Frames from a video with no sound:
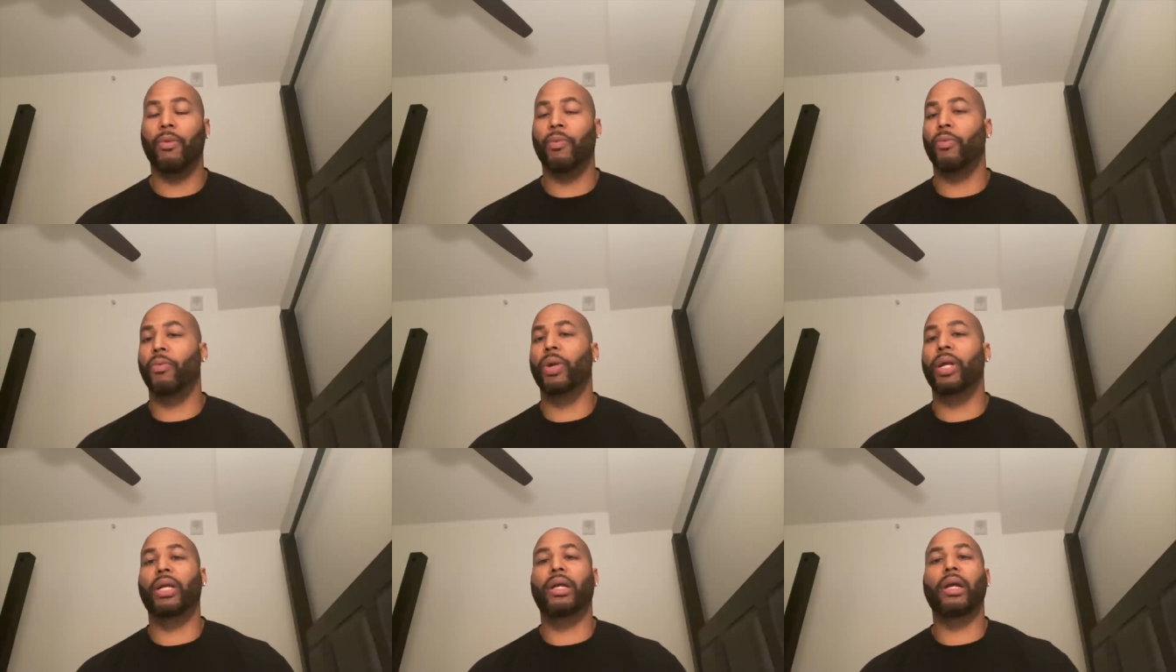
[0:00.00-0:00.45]

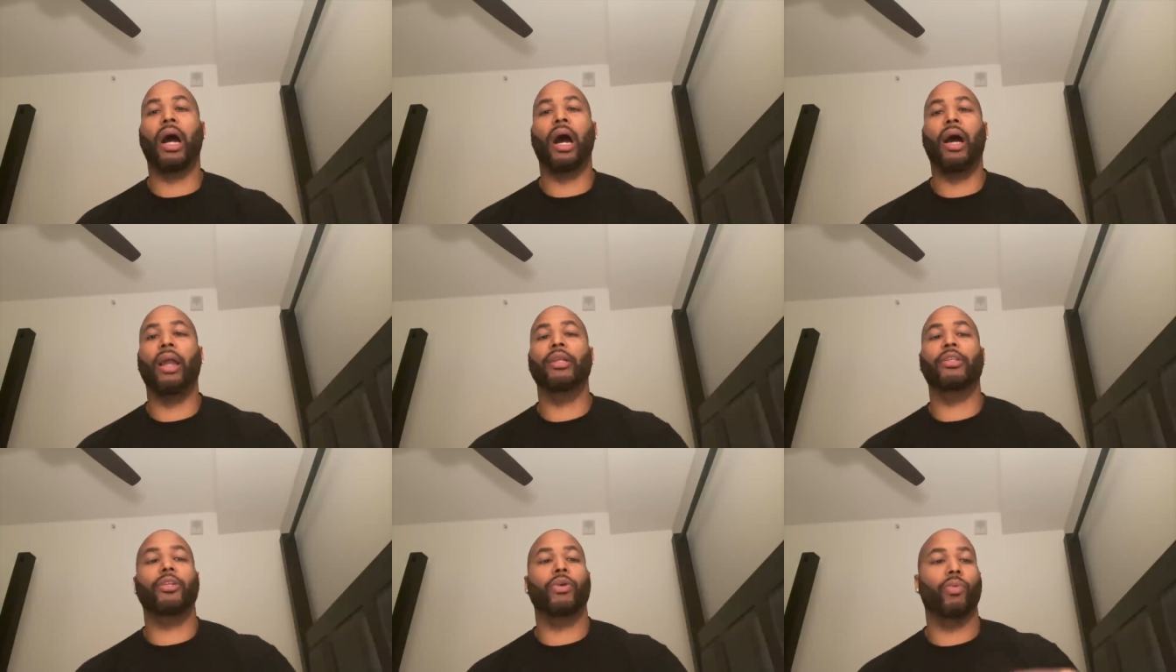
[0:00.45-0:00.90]

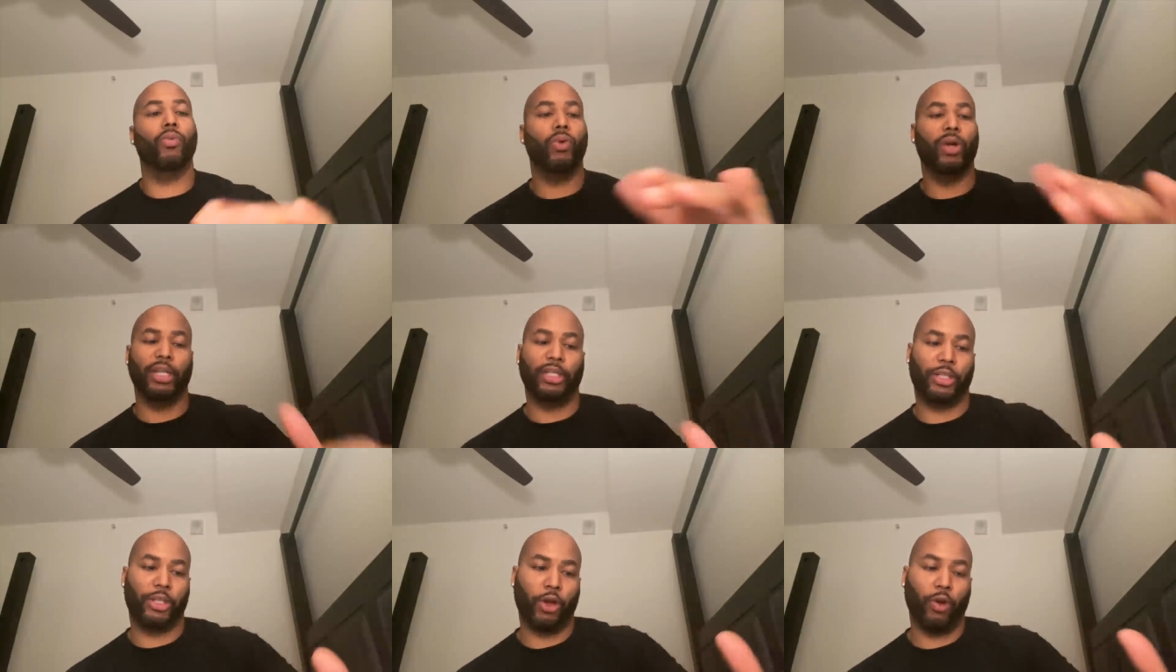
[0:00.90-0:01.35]
regardless of
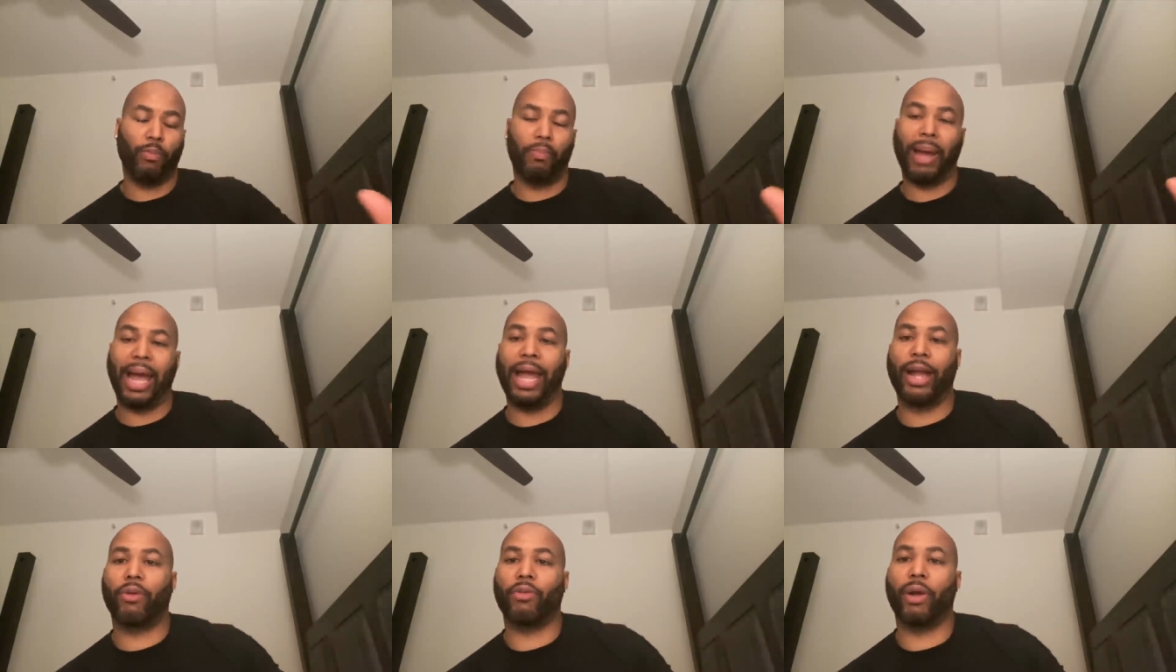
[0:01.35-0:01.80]
what your
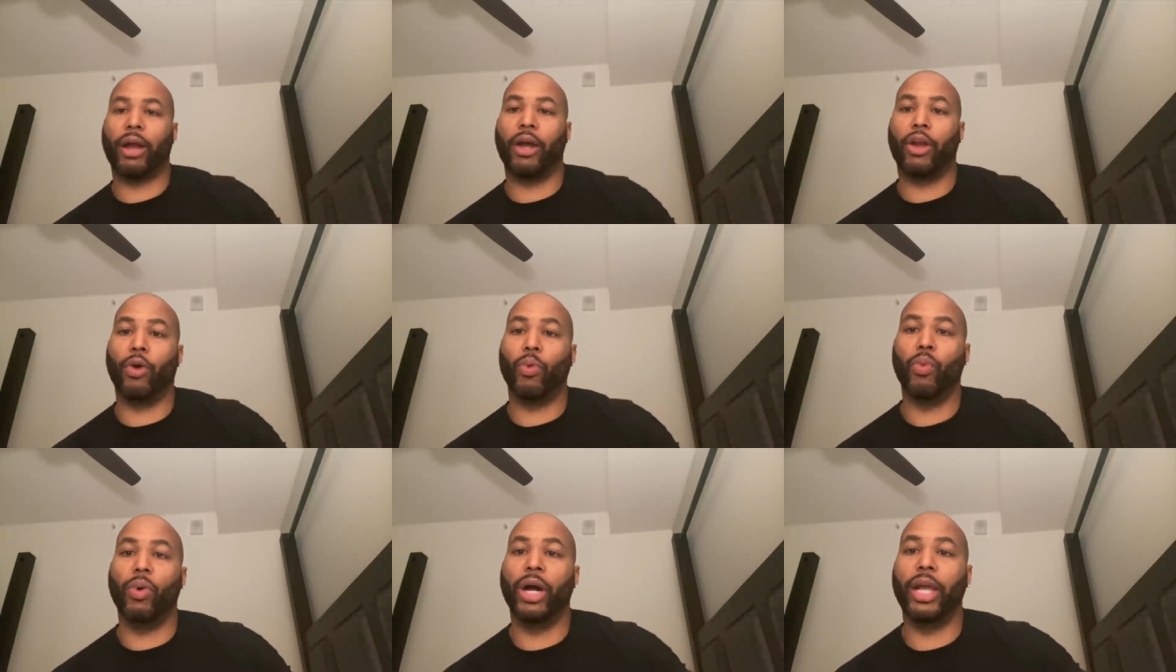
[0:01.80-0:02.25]

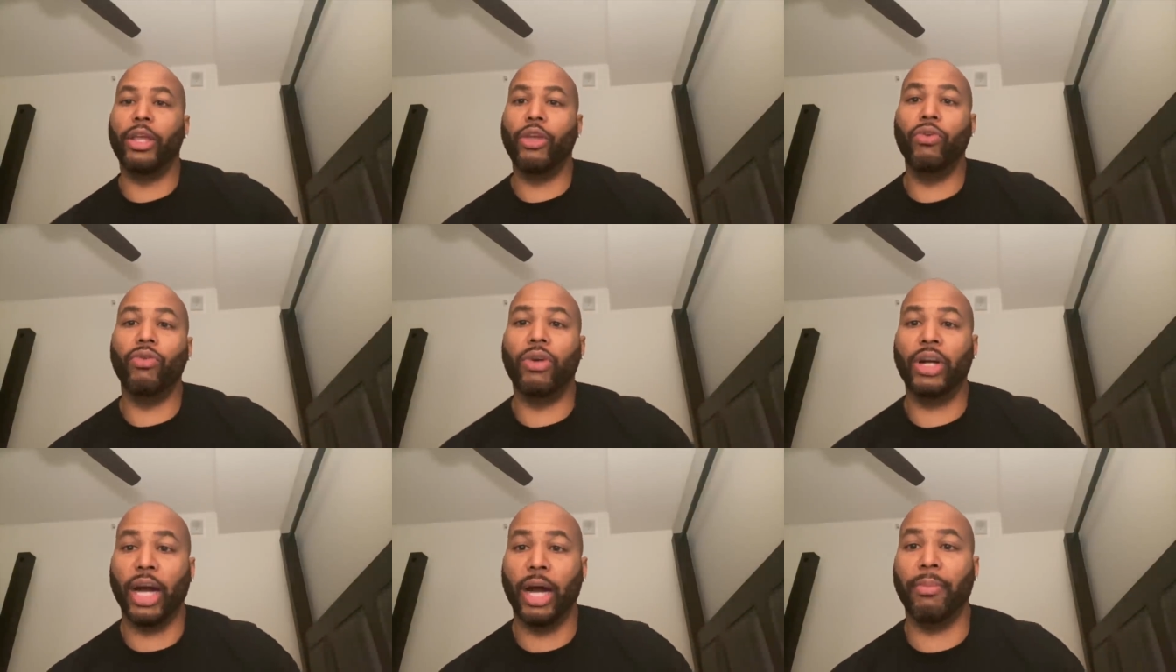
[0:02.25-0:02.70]
background or where
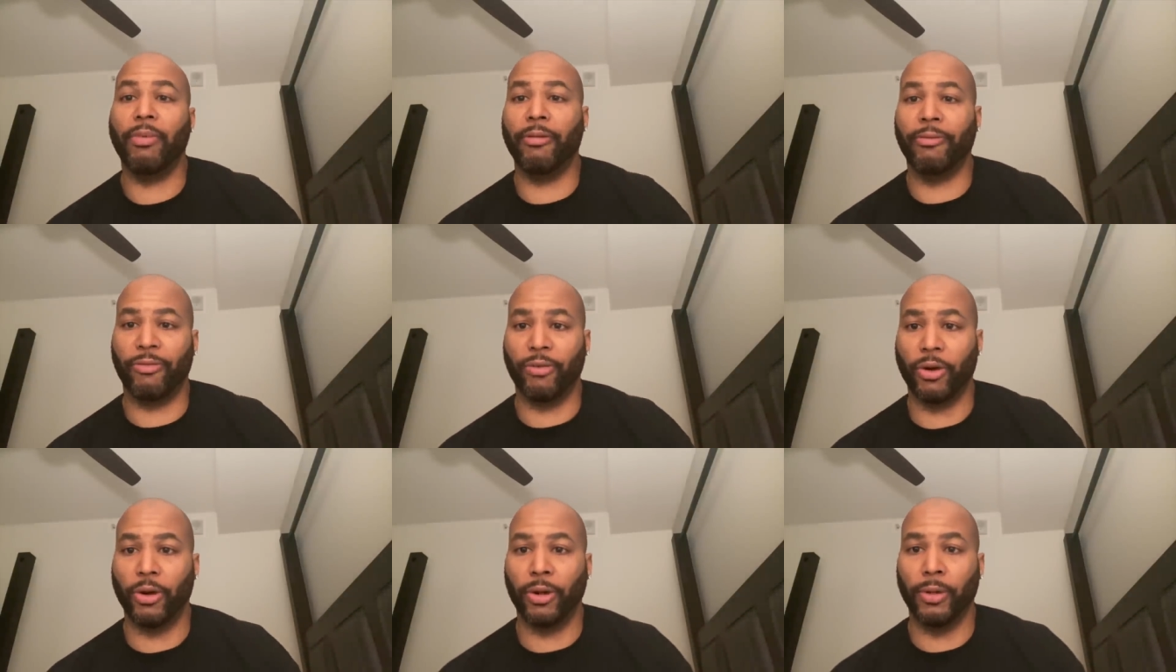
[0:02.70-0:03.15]
you coming
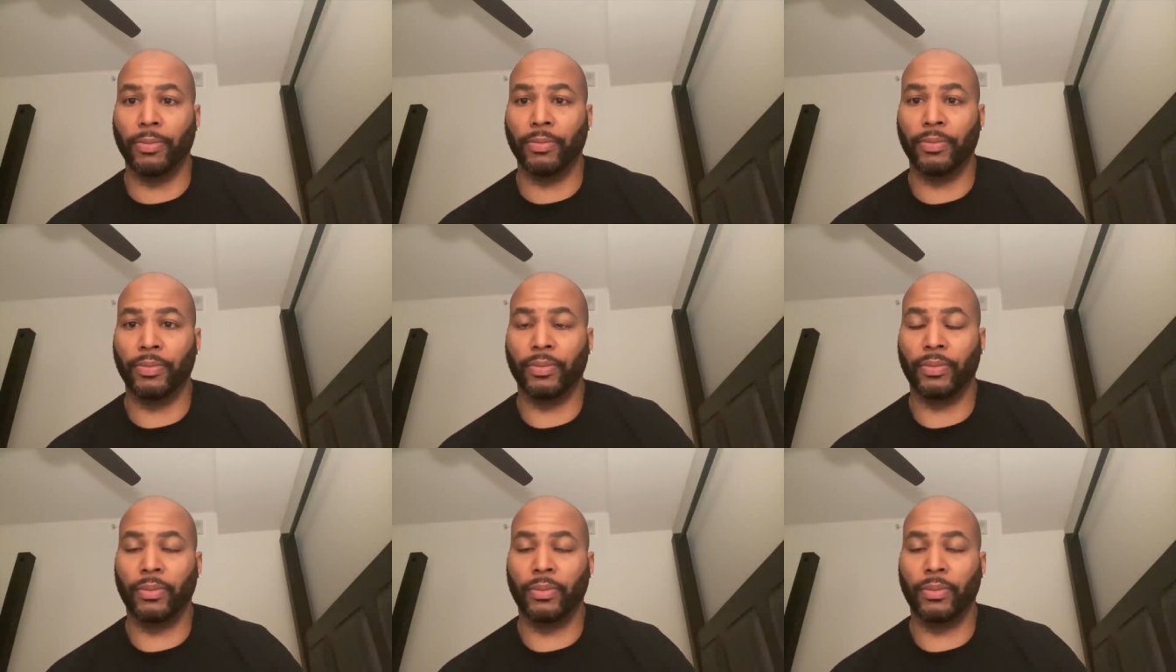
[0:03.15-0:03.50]
from